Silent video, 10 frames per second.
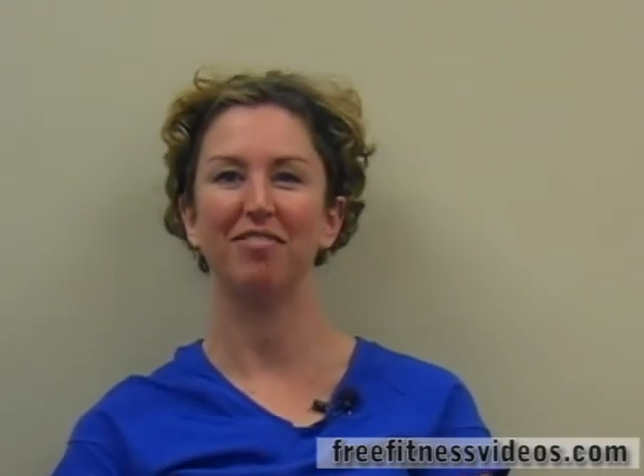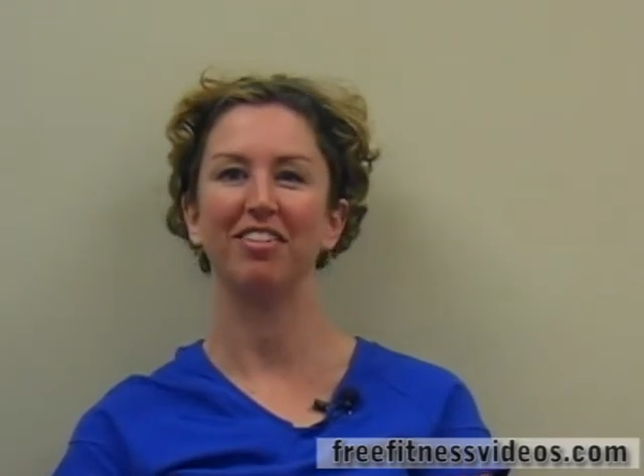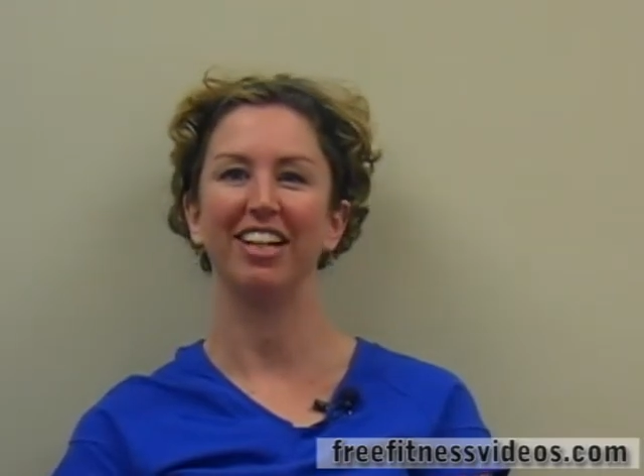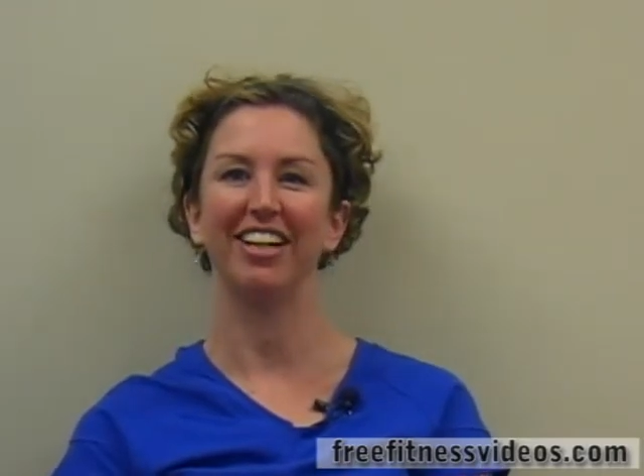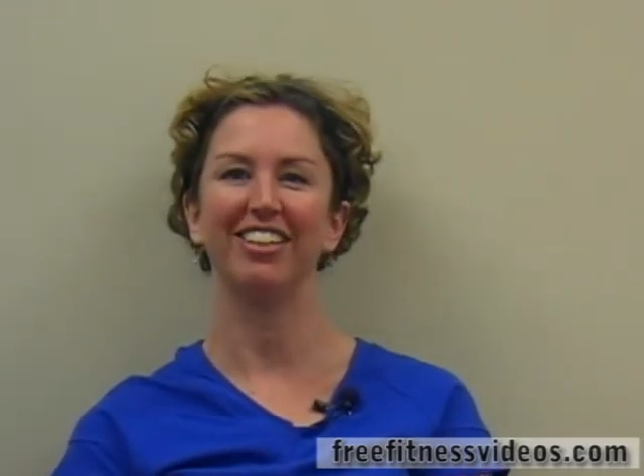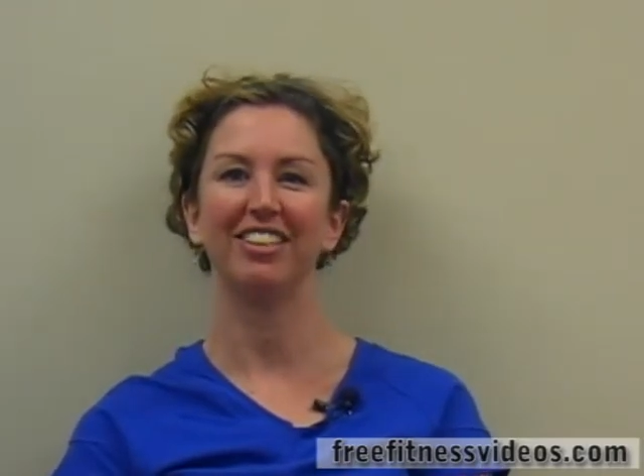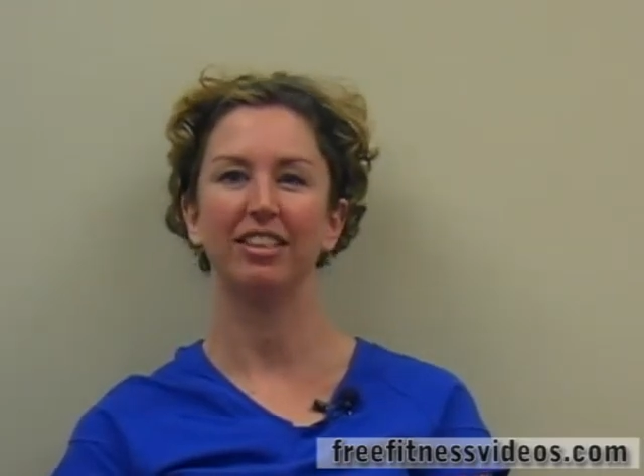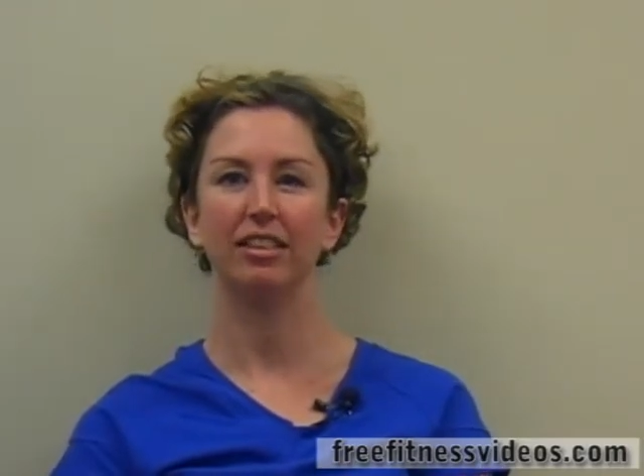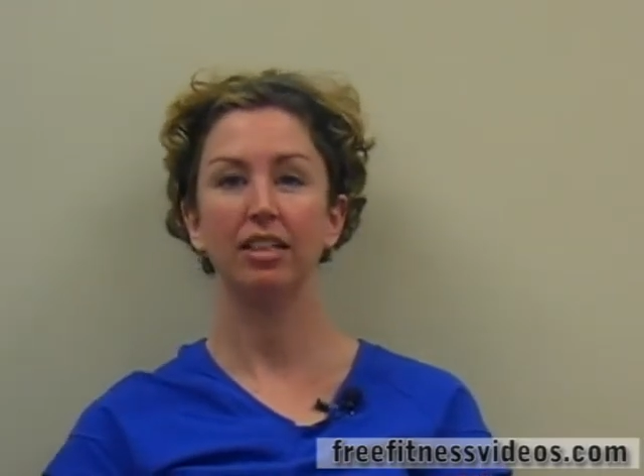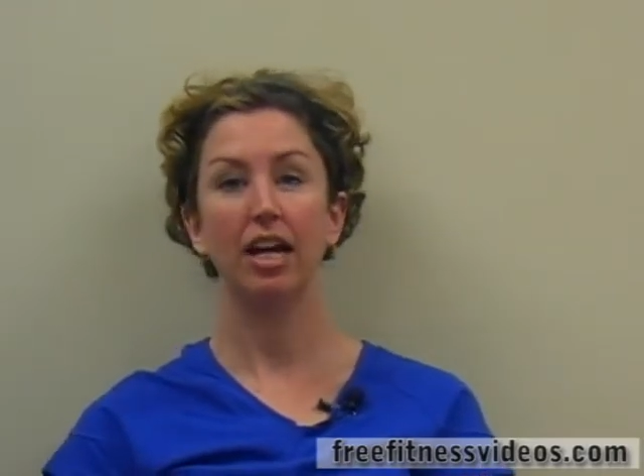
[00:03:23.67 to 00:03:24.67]
videos.
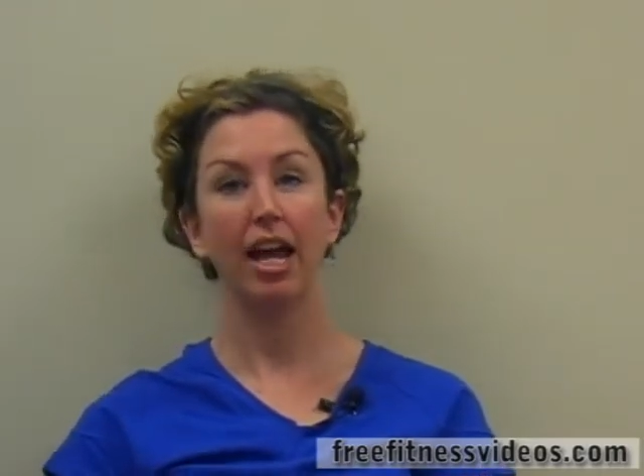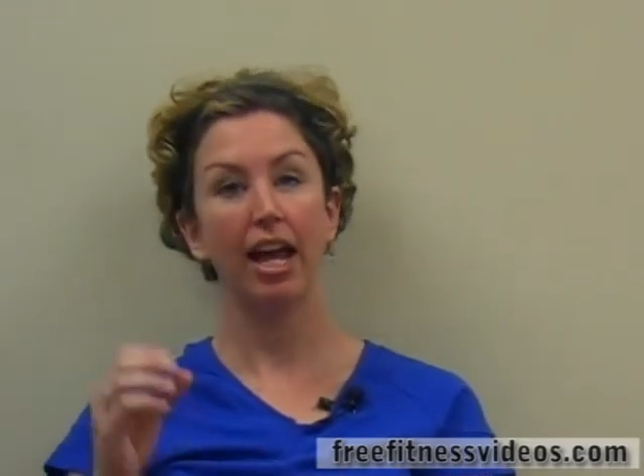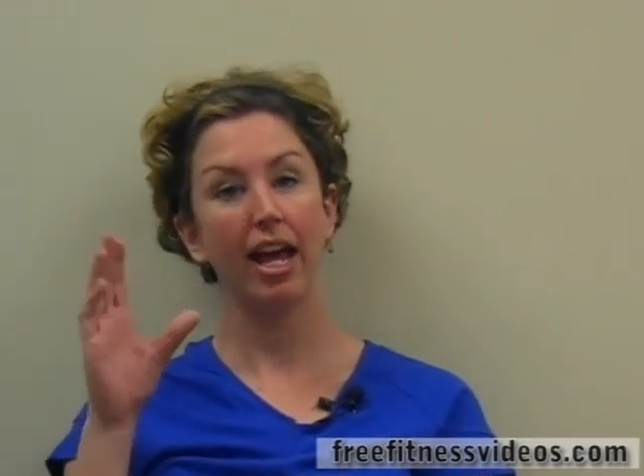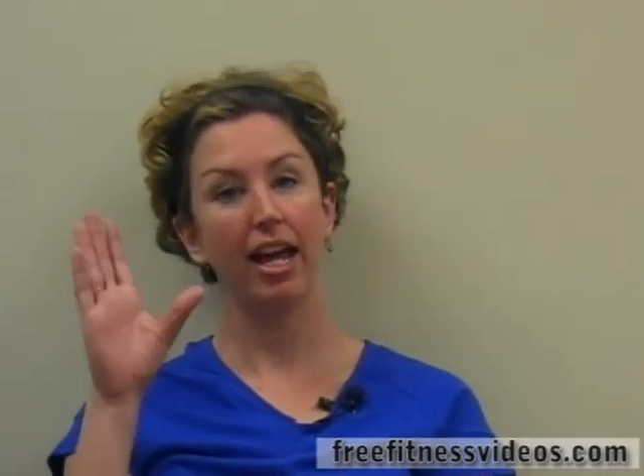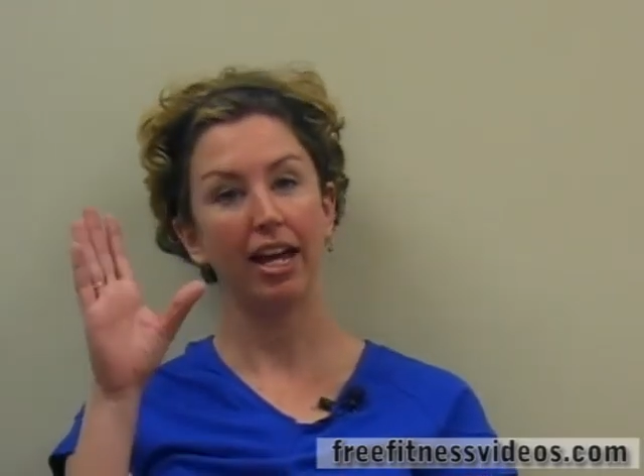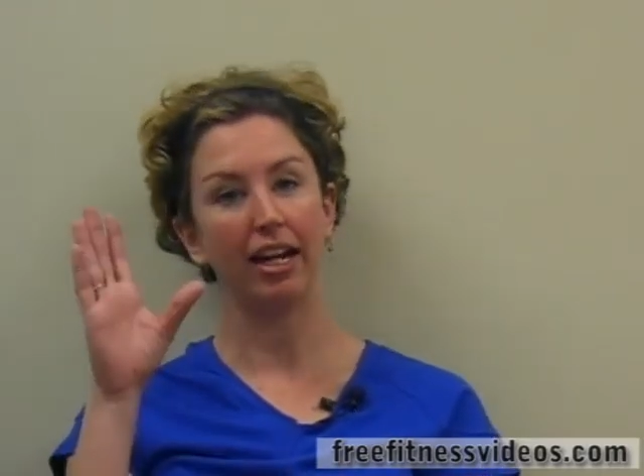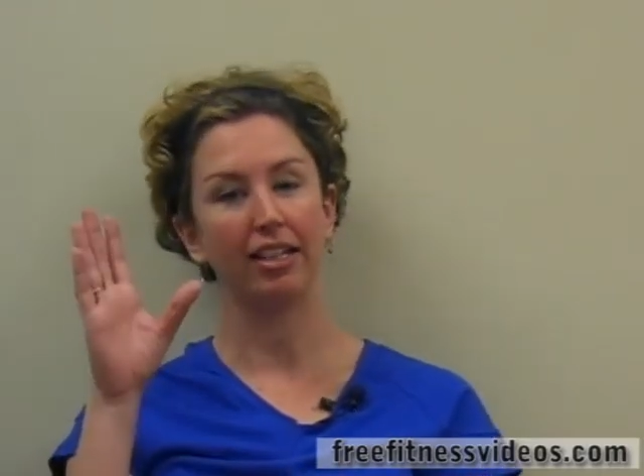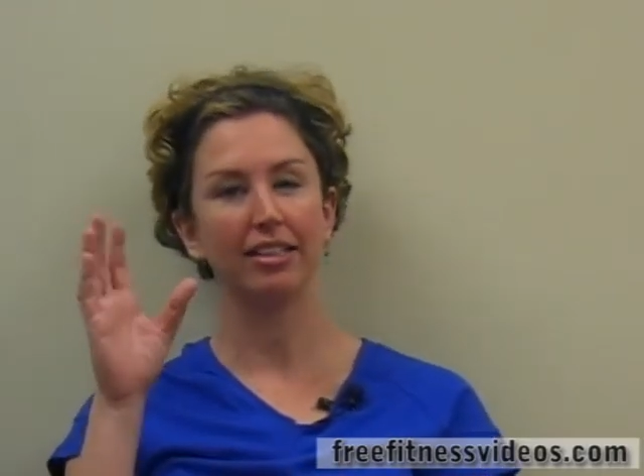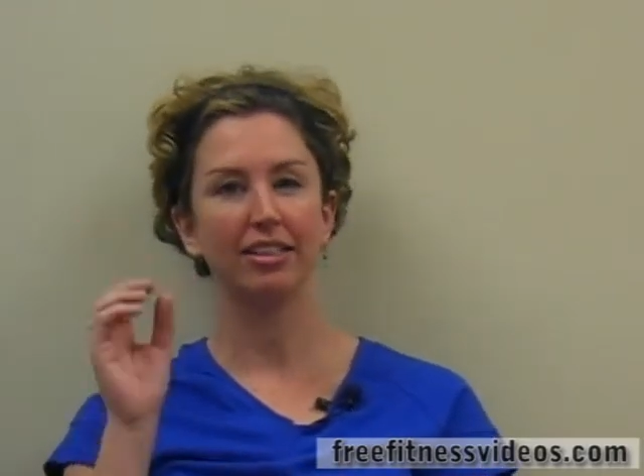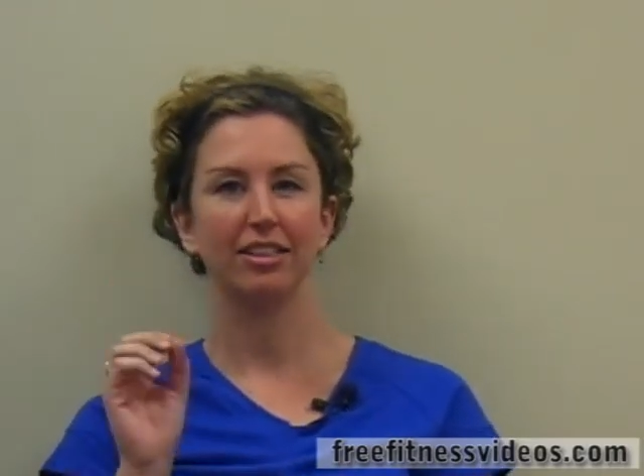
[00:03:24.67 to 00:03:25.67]
Eggs.
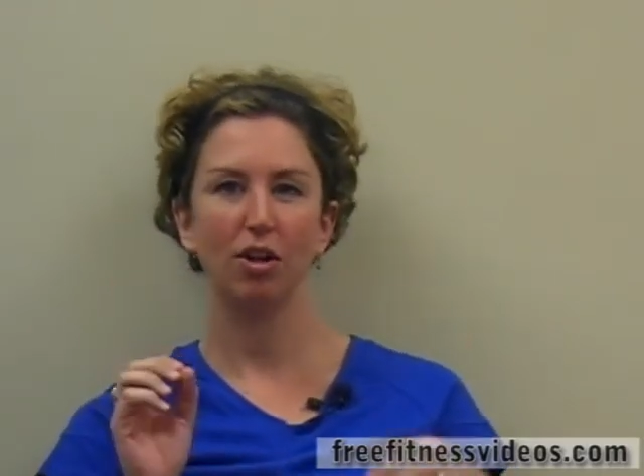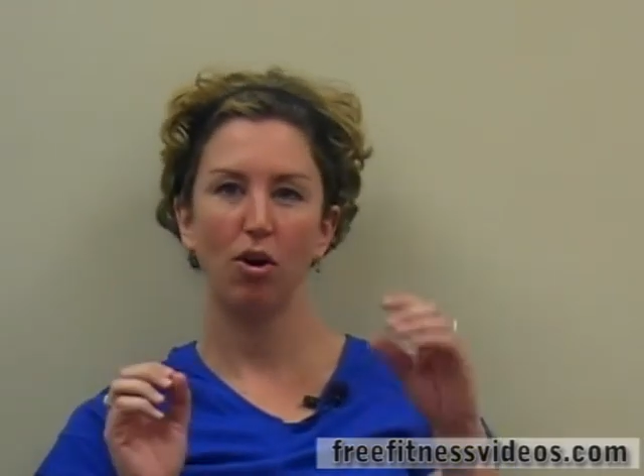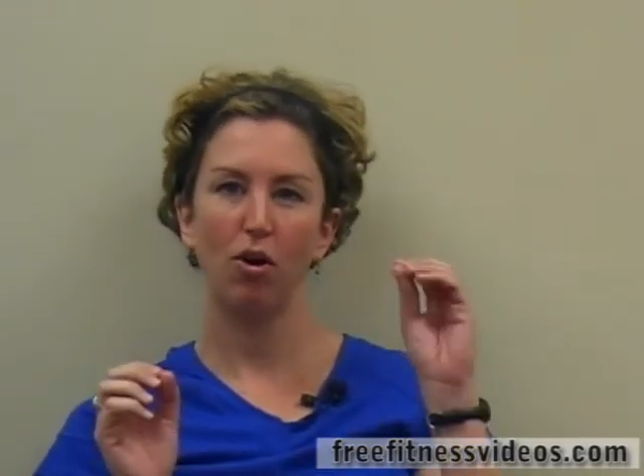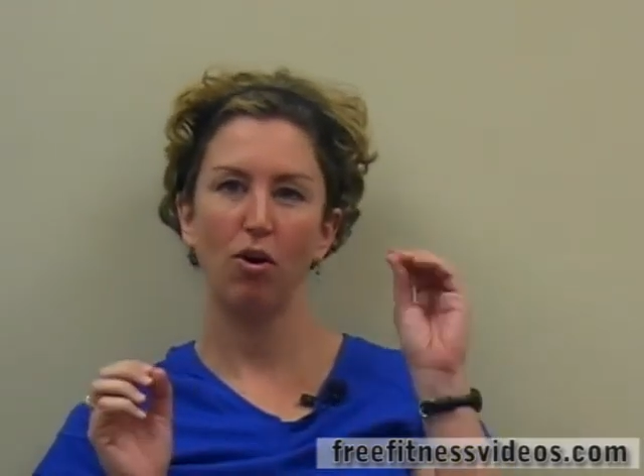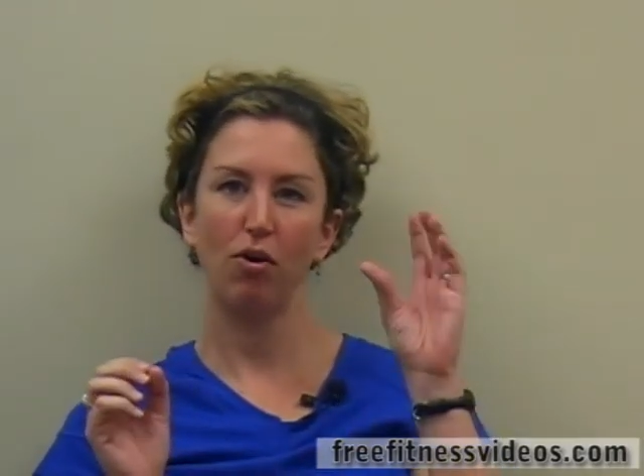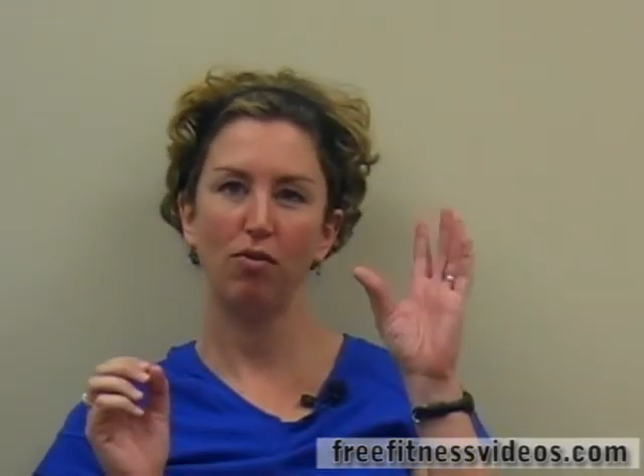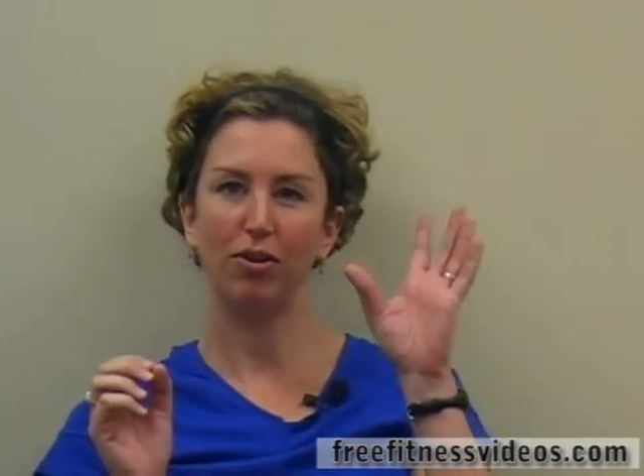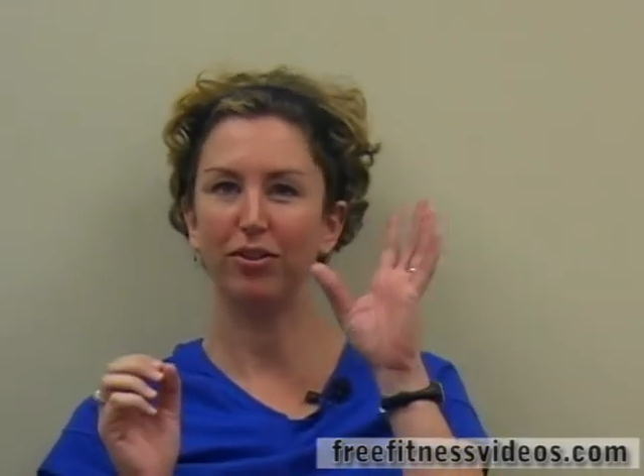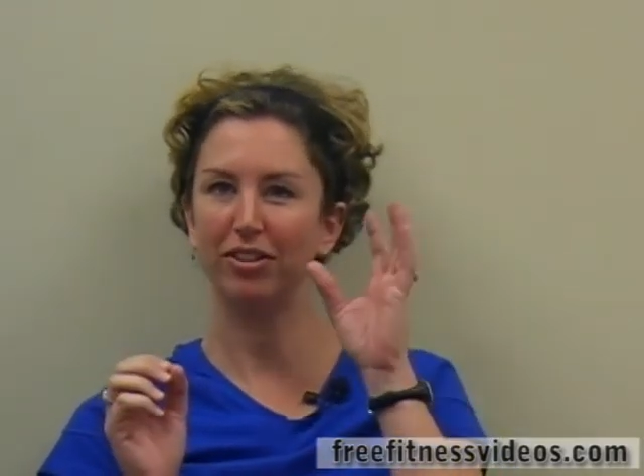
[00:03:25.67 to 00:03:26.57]
Ovos.